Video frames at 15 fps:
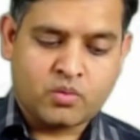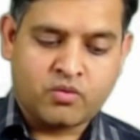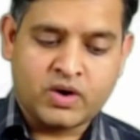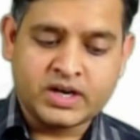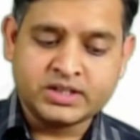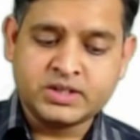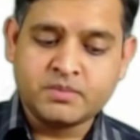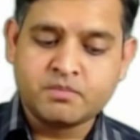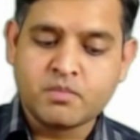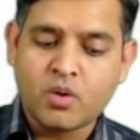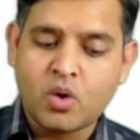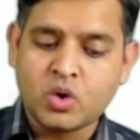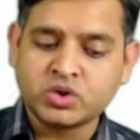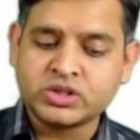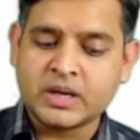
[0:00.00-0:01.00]
What is the
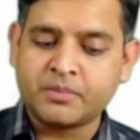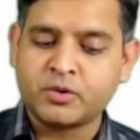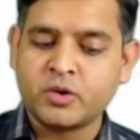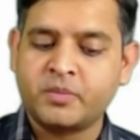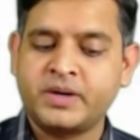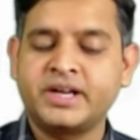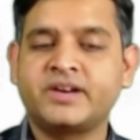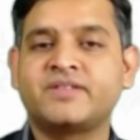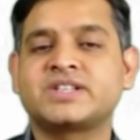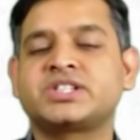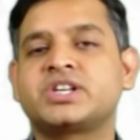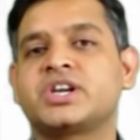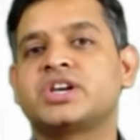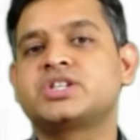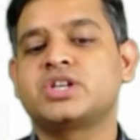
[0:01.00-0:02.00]
most appropriate
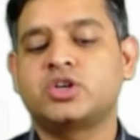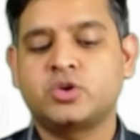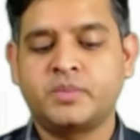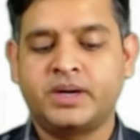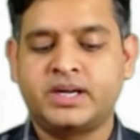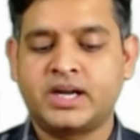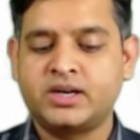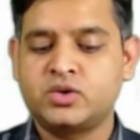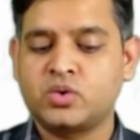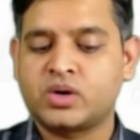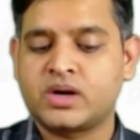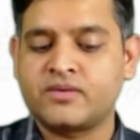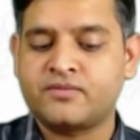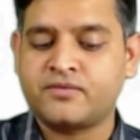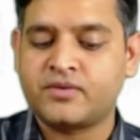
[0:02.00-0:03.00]
investigation to be done to
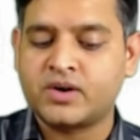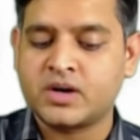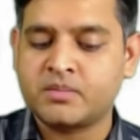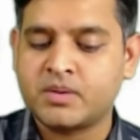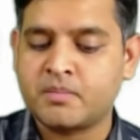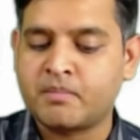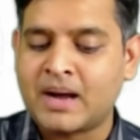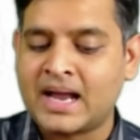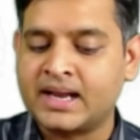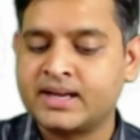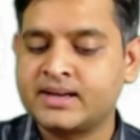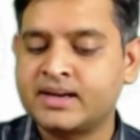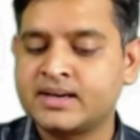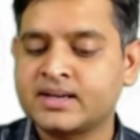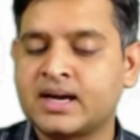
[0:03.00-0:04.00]
confirm a
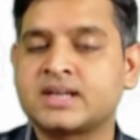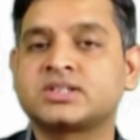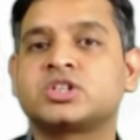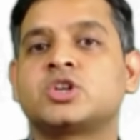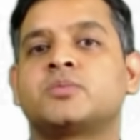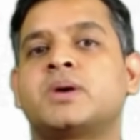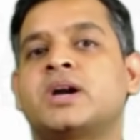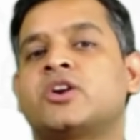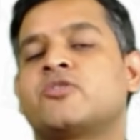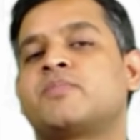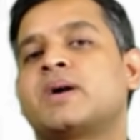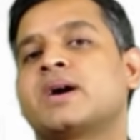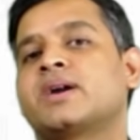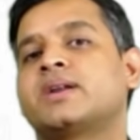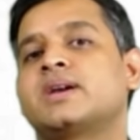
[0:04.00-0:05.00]
malignant carcinoma of
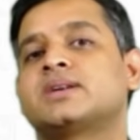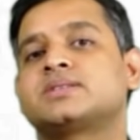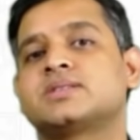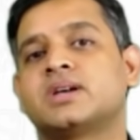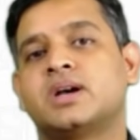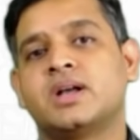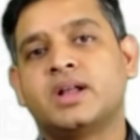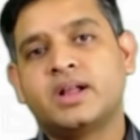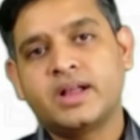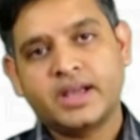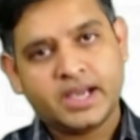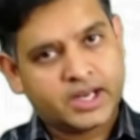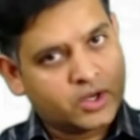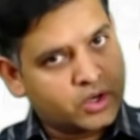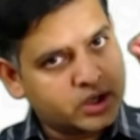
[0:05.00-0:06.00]
pancreas?
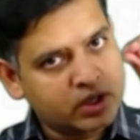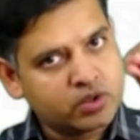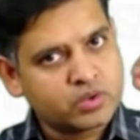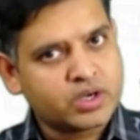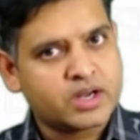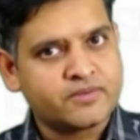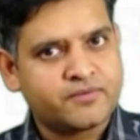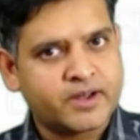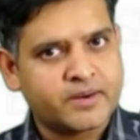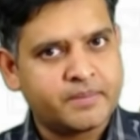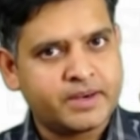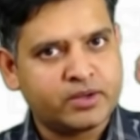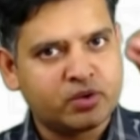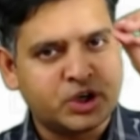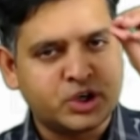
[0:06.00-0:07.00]
In order to confirm
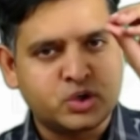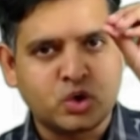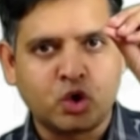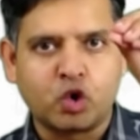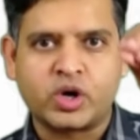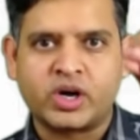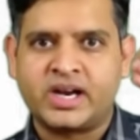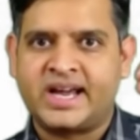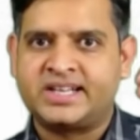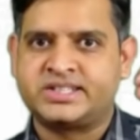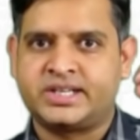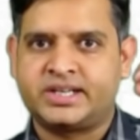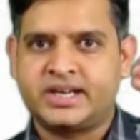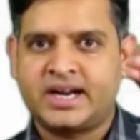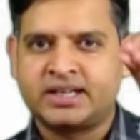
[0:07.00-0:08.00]
it, you need to localize
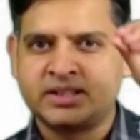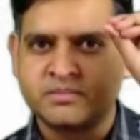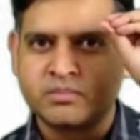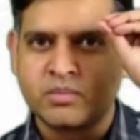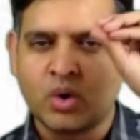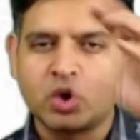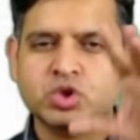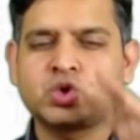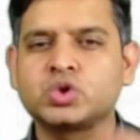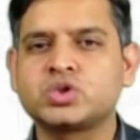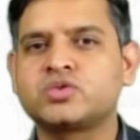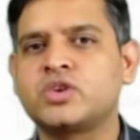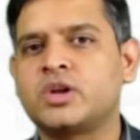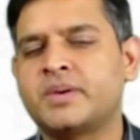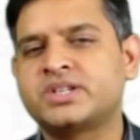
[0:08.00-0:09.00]
it, and the most
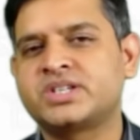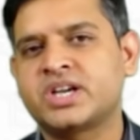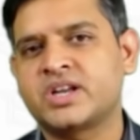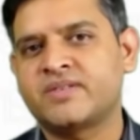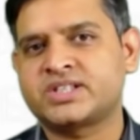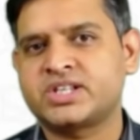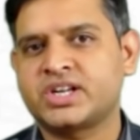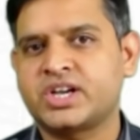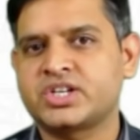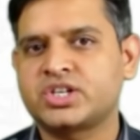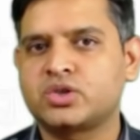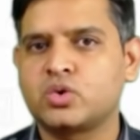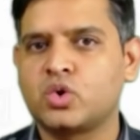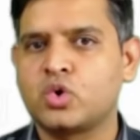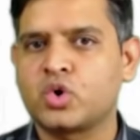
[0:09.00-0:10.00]
useful imaging investigation
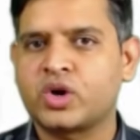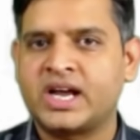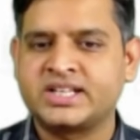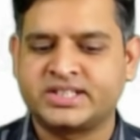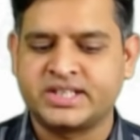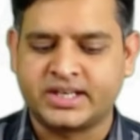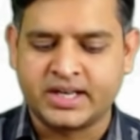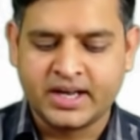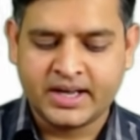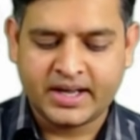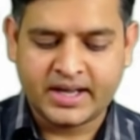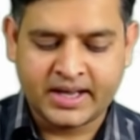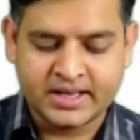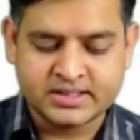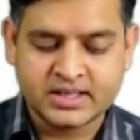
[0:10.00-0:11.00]
to localize it
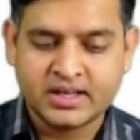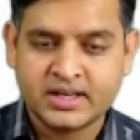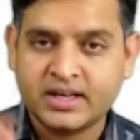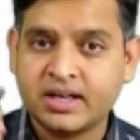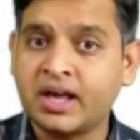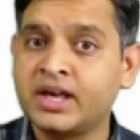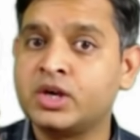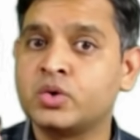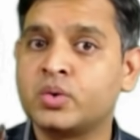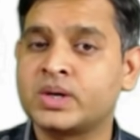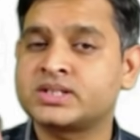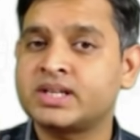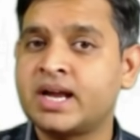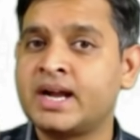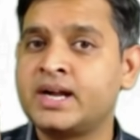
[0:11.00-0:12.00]
is
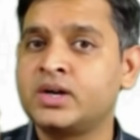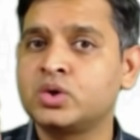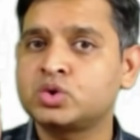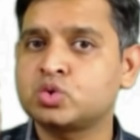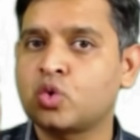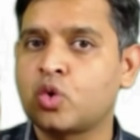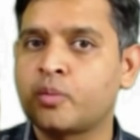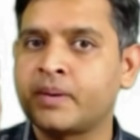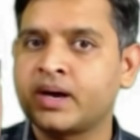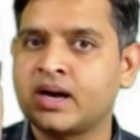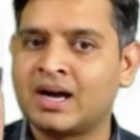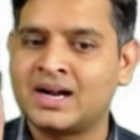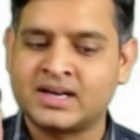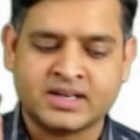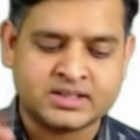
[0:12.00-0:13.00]
EUS, endoscopic
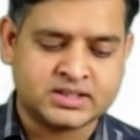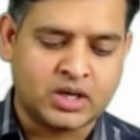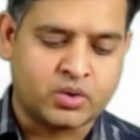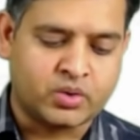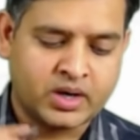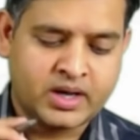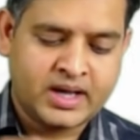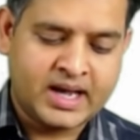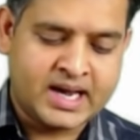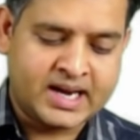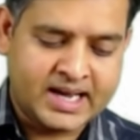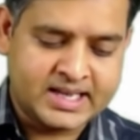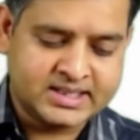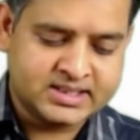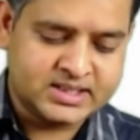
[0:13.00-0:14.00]
ultrasound, and
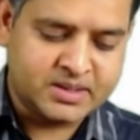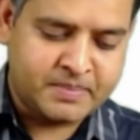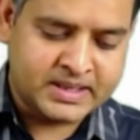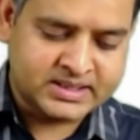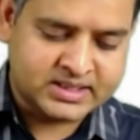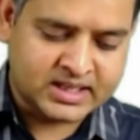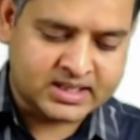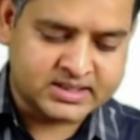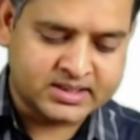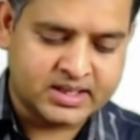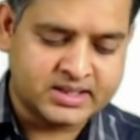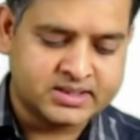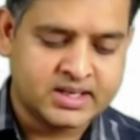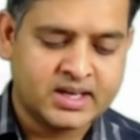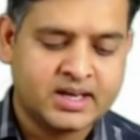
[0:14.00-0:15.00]
hence the best answer
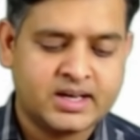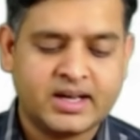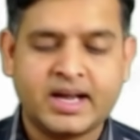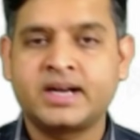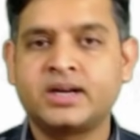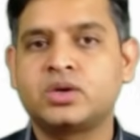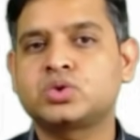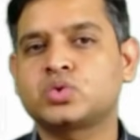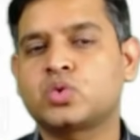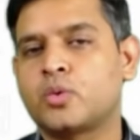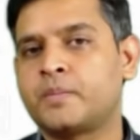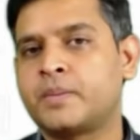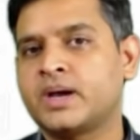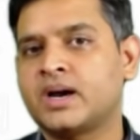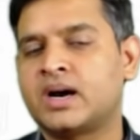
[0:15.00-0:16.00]
is
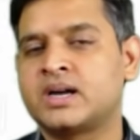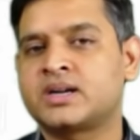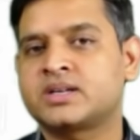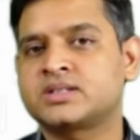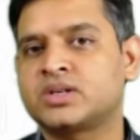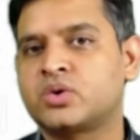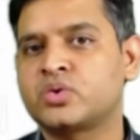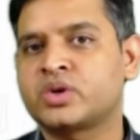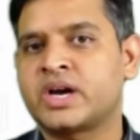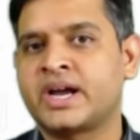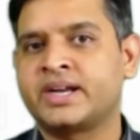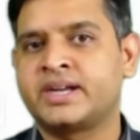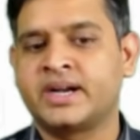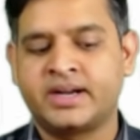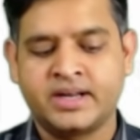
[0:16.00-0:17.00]
endoscopic ultrasound
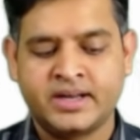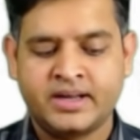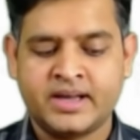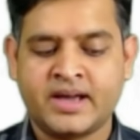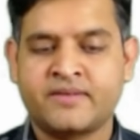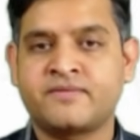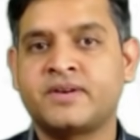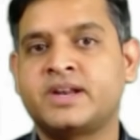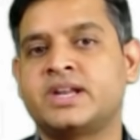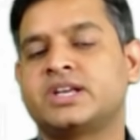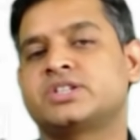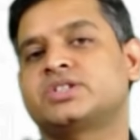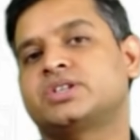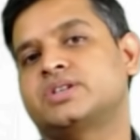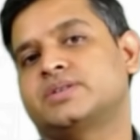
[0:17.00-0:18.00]
guided
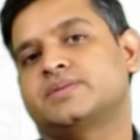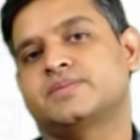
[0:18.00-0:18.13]
FNAC.